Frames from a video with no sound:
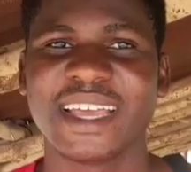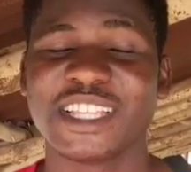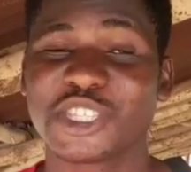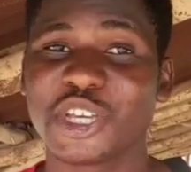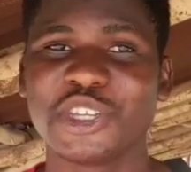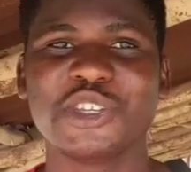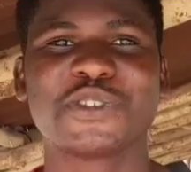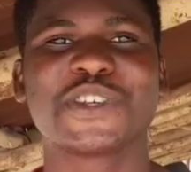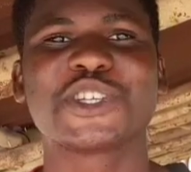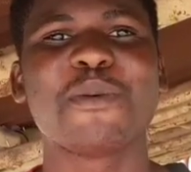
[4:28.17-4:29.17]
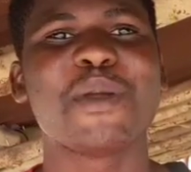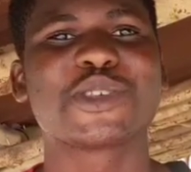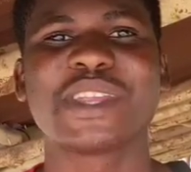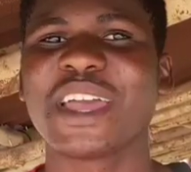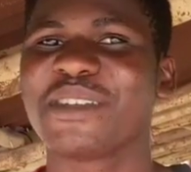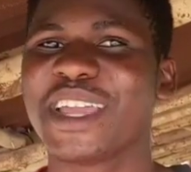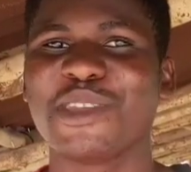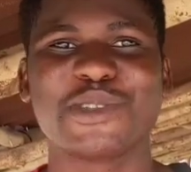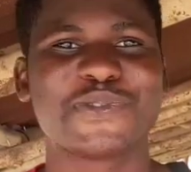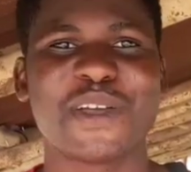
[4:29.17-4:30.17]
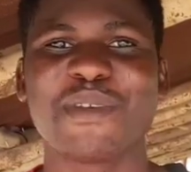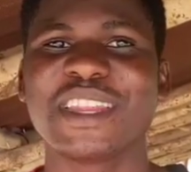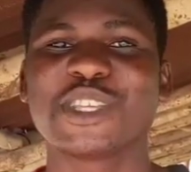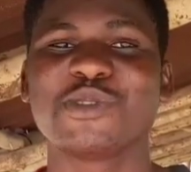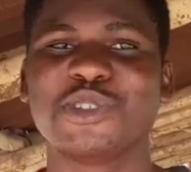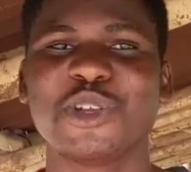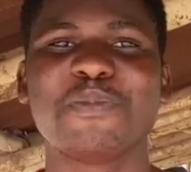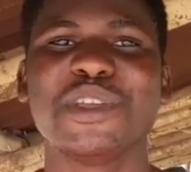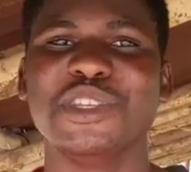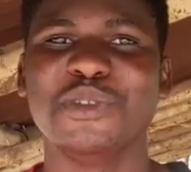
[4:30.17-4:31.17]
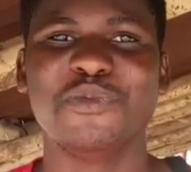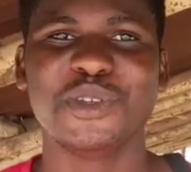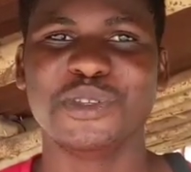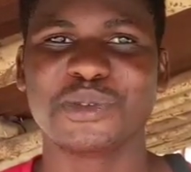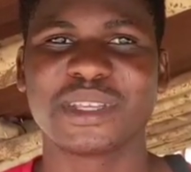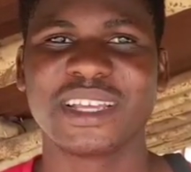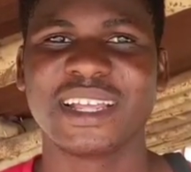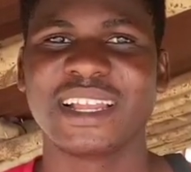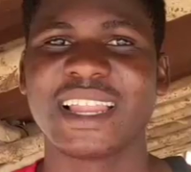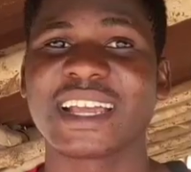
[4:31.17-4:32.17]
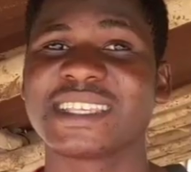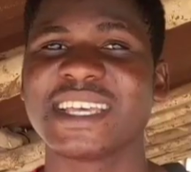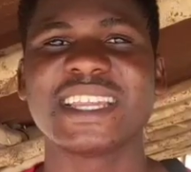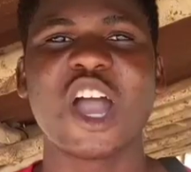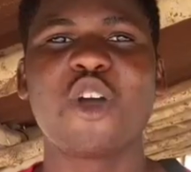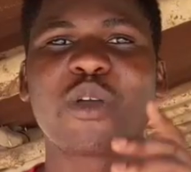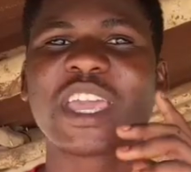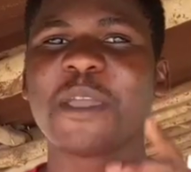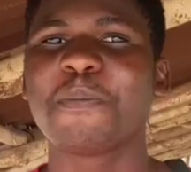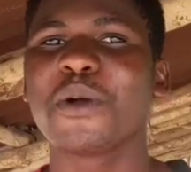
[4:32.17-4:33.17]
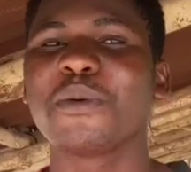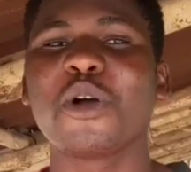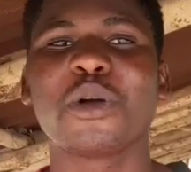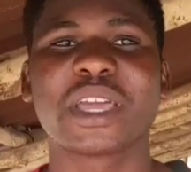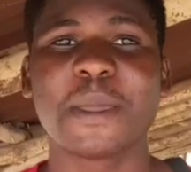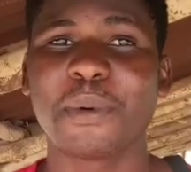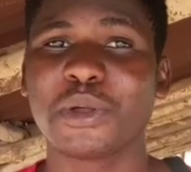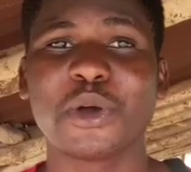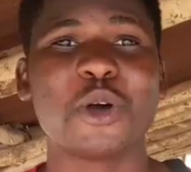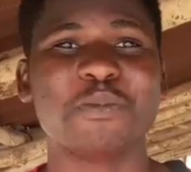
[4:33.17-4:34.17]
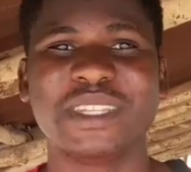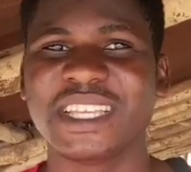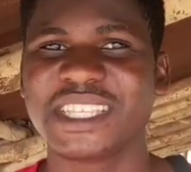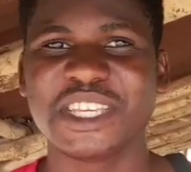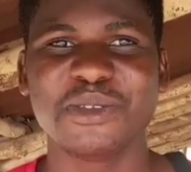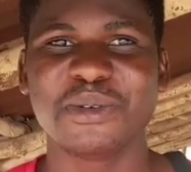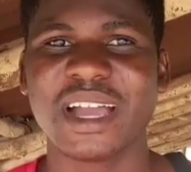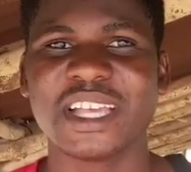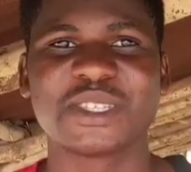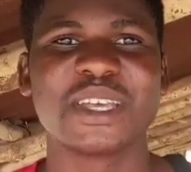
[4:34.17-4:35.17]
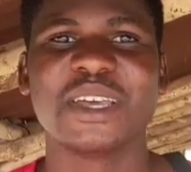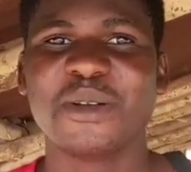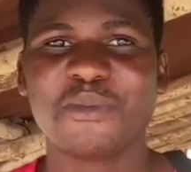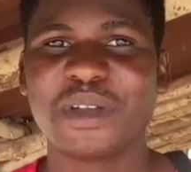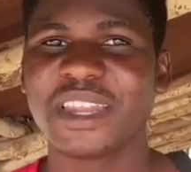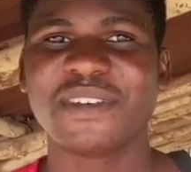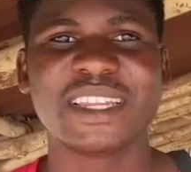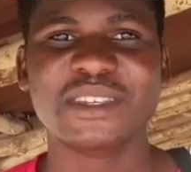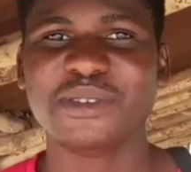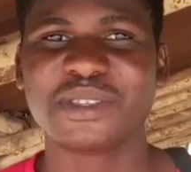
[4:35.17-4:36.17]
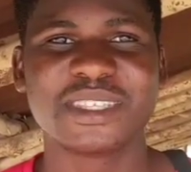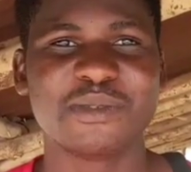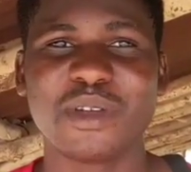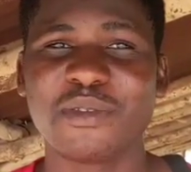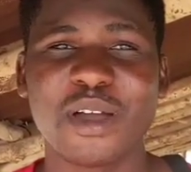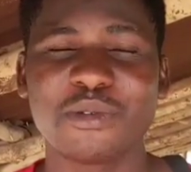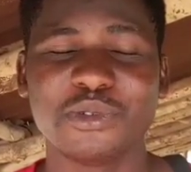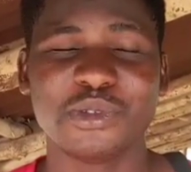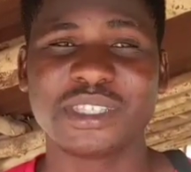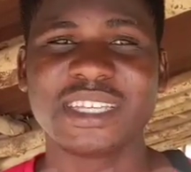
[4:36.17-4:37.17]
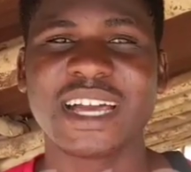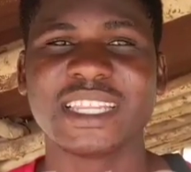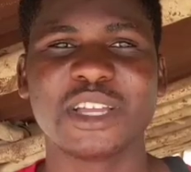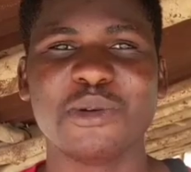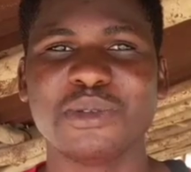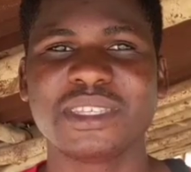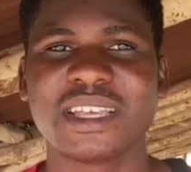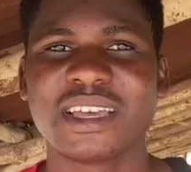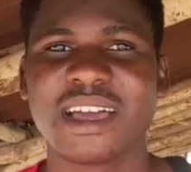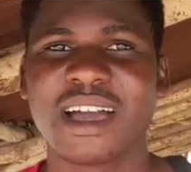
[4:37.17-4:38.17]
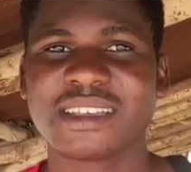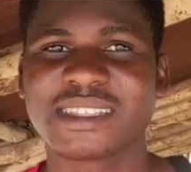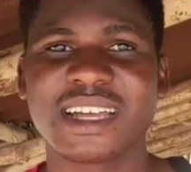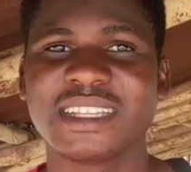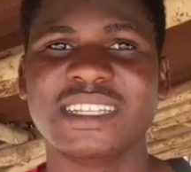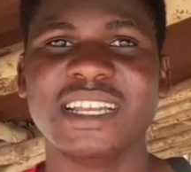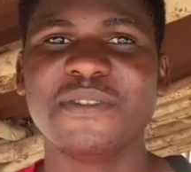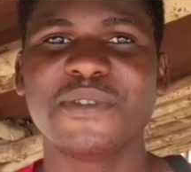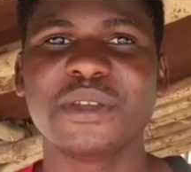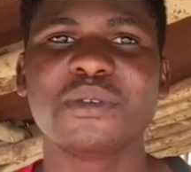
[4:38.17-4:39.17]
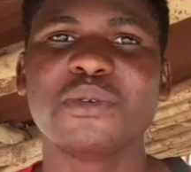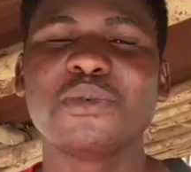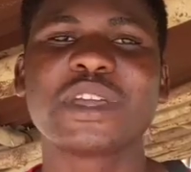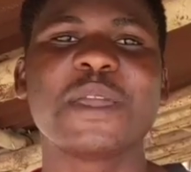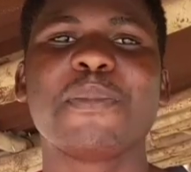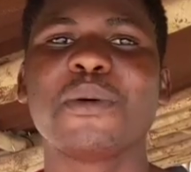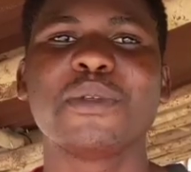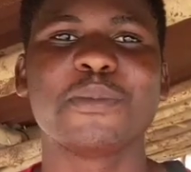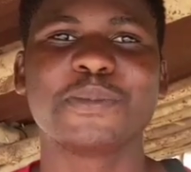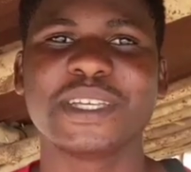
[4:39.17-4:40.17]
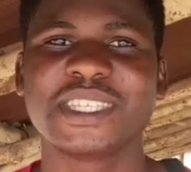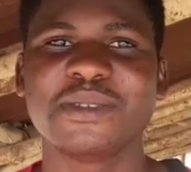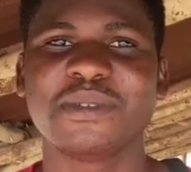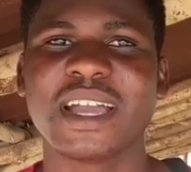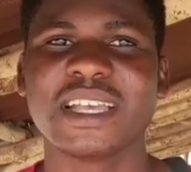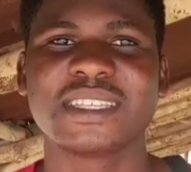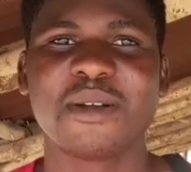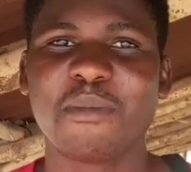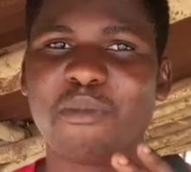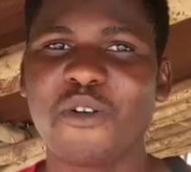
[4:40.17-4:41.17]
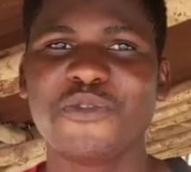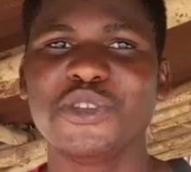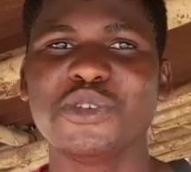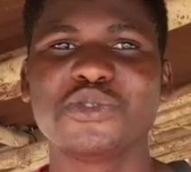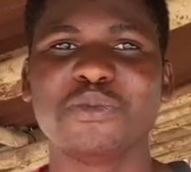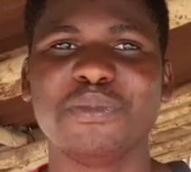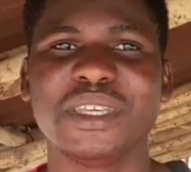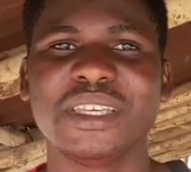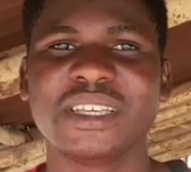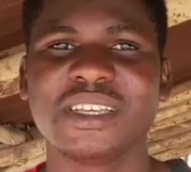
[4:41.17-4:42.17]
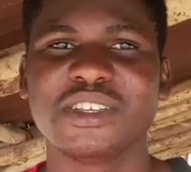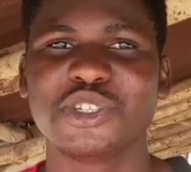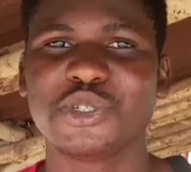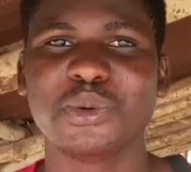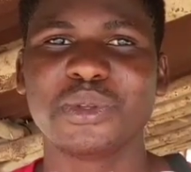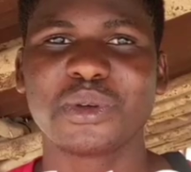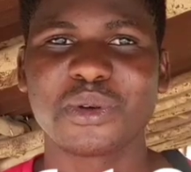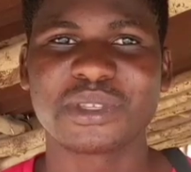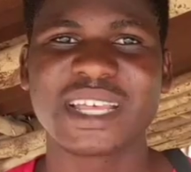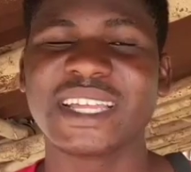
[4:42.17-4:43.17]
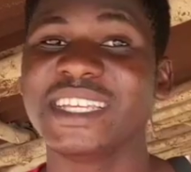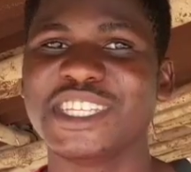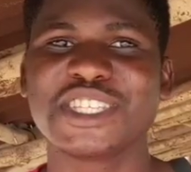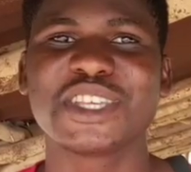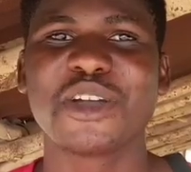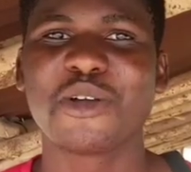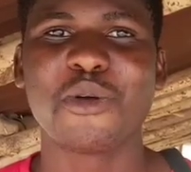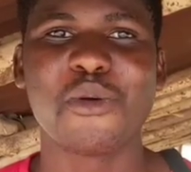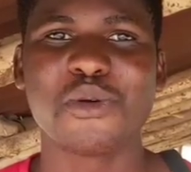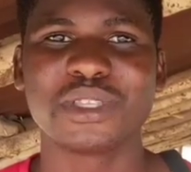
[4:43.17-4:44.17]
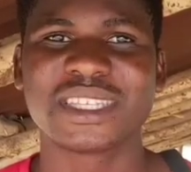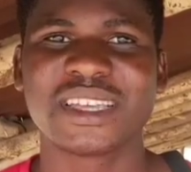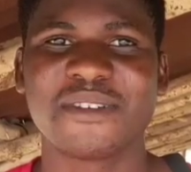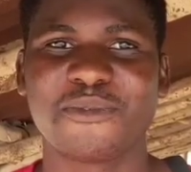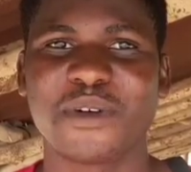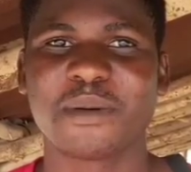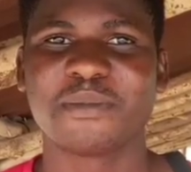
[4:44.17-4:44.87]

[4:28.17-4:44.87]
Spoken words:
Turn on the notification bell so that you get notified when next we drop in new videos. Like I said, I'll keep on updating you guys whenever you see that the goats are start delivering. We'll keep on updating you guys. More videos will be shown concerning this goat farm.